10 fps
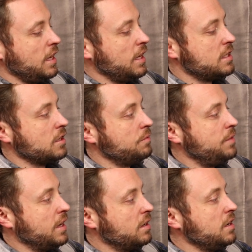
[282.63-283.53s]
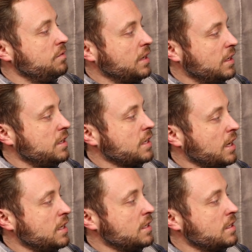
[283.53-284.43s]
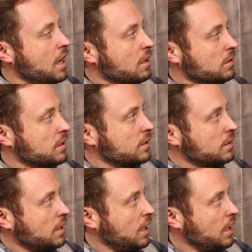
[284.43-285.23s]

It's a very, very tight tolerance.